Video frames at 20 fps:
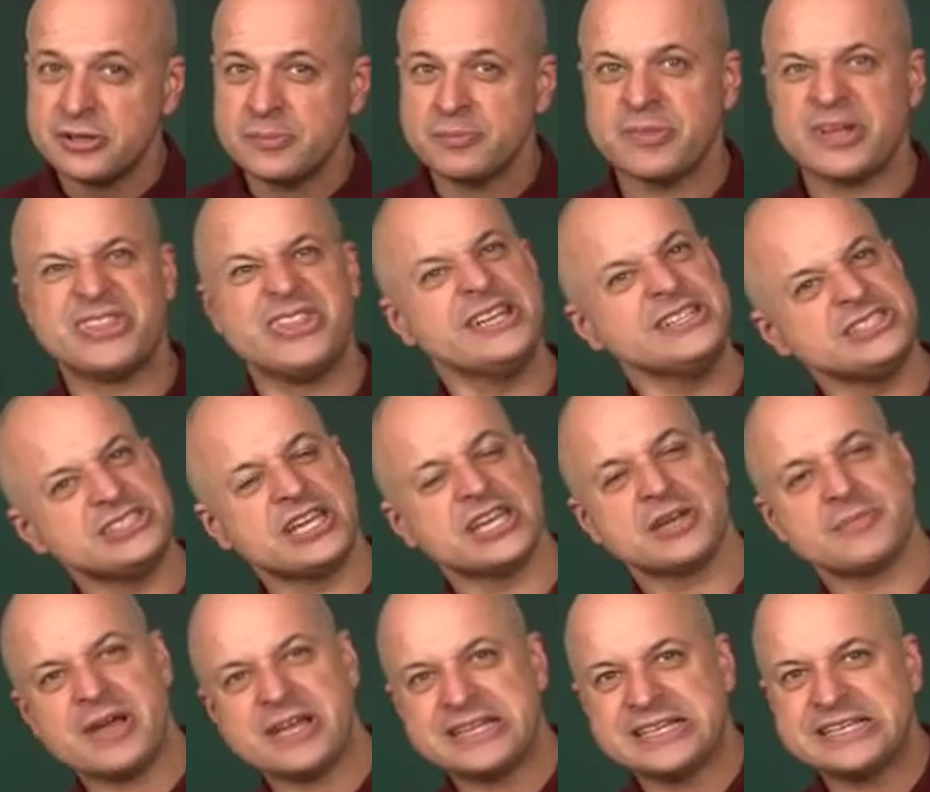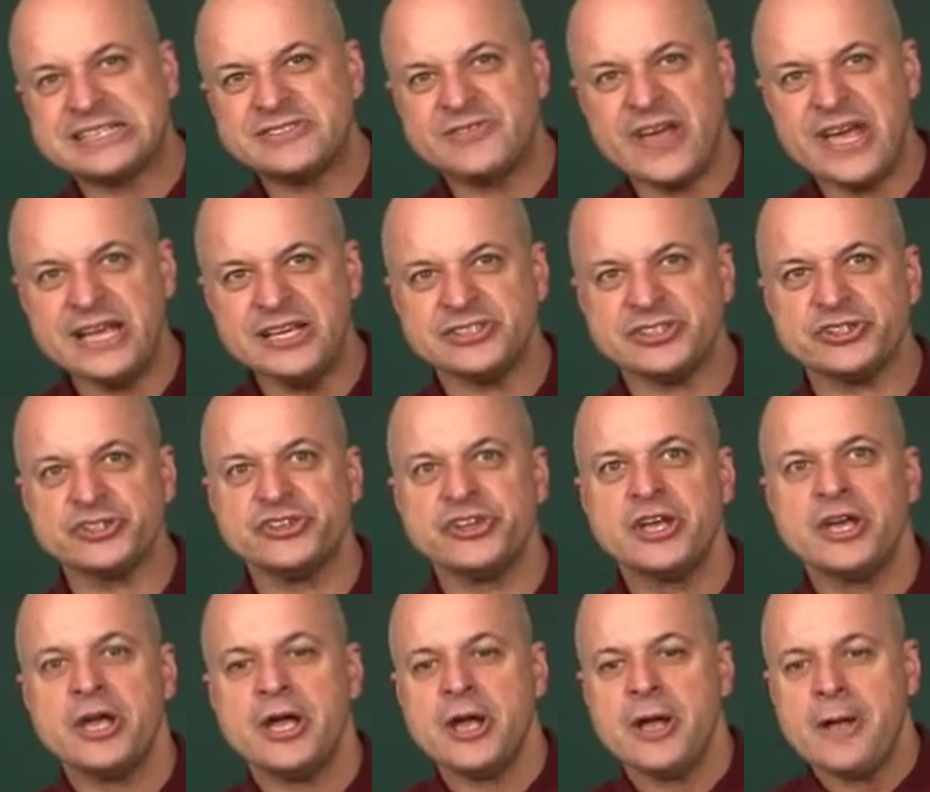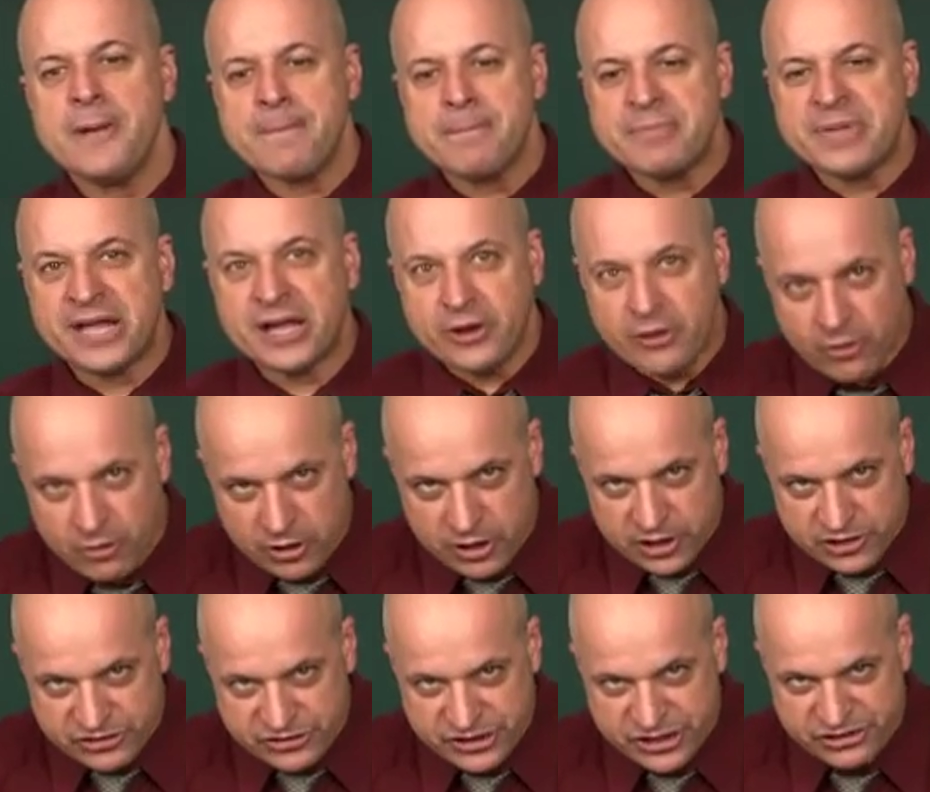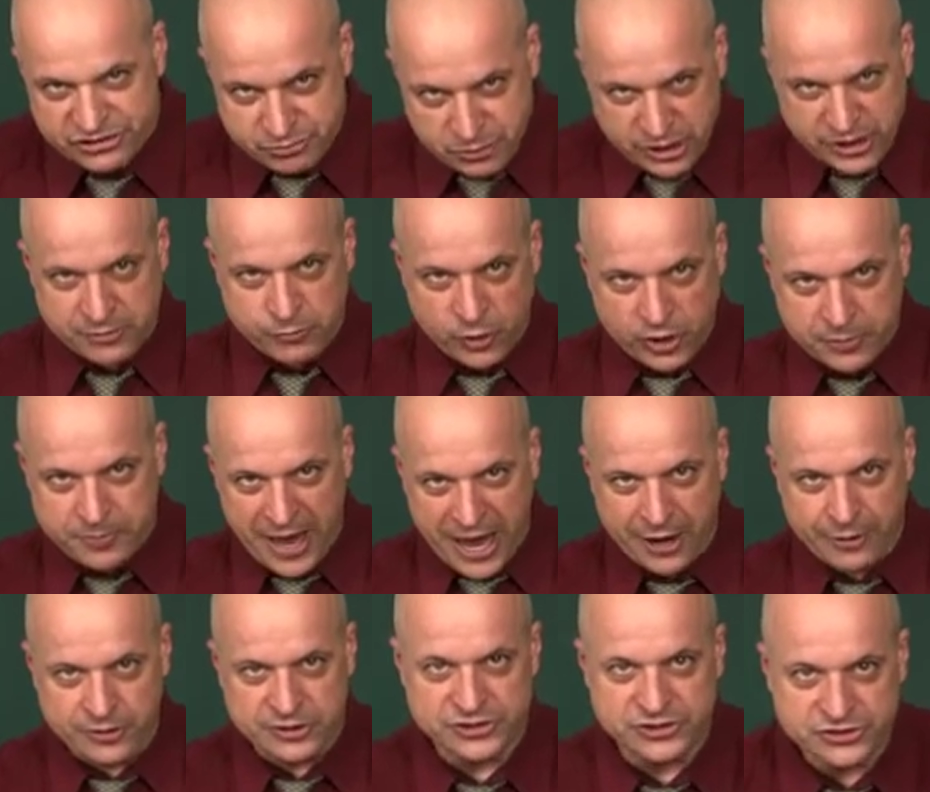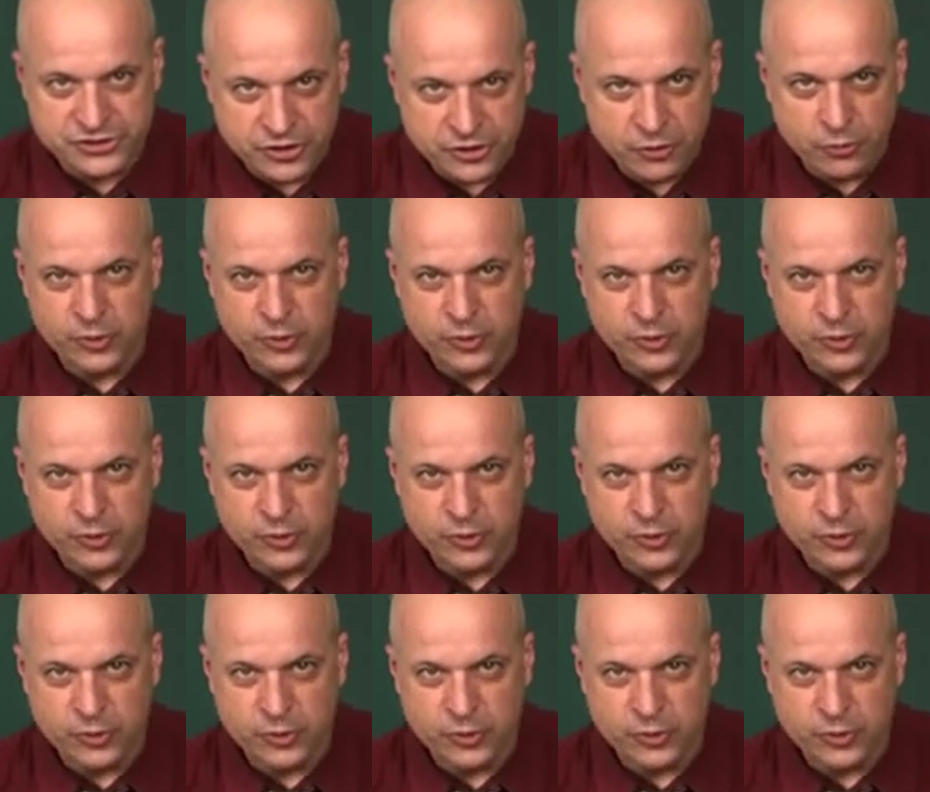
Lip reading: but this thing about these phases, because let's work backwards.